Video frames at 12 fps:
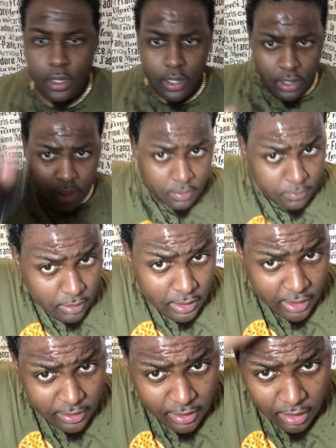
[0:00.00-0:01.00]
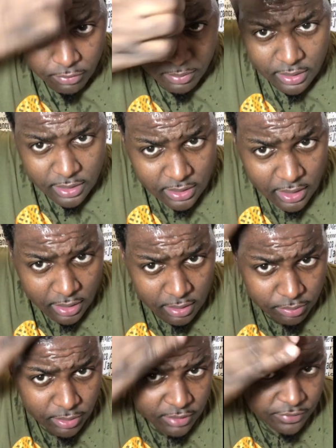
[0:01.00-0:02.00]
And I'm gonna lay it down with my detangler
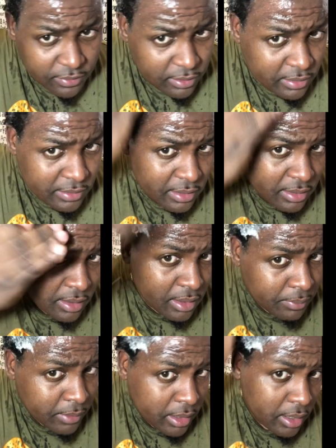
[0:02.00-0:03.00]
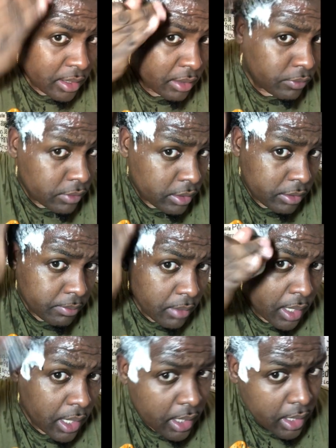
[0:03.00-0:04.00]
brush first and then I'm gonna hit it with
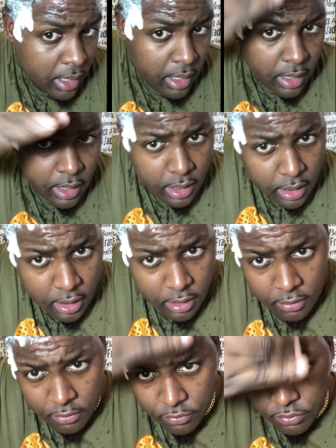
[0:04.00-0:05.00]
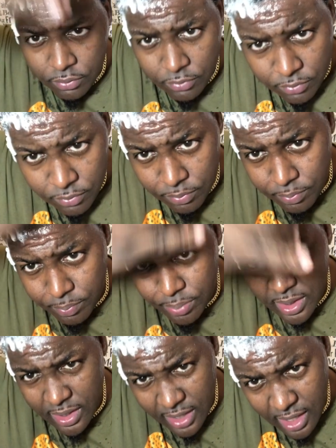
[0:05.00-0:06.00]
my
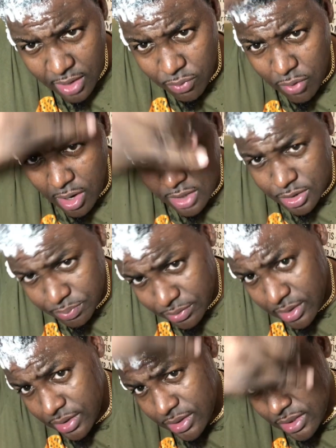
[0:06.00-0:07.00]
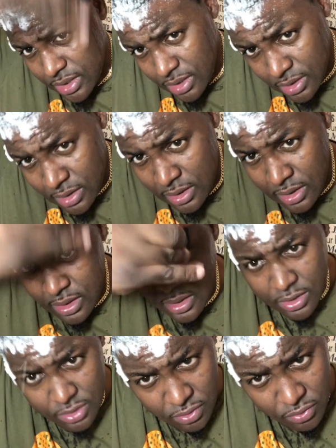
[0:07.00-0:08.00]
BK wash brush.
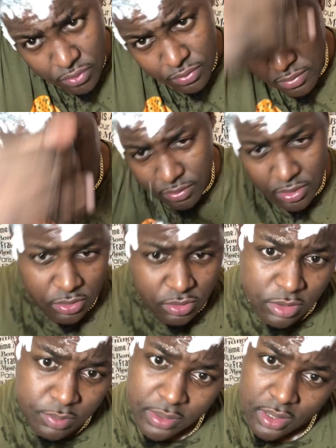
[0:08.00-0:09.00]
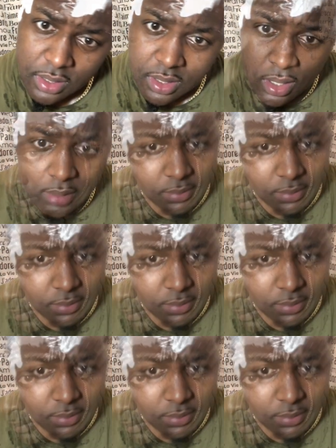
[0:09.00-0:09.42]
So we're gonna speed it up.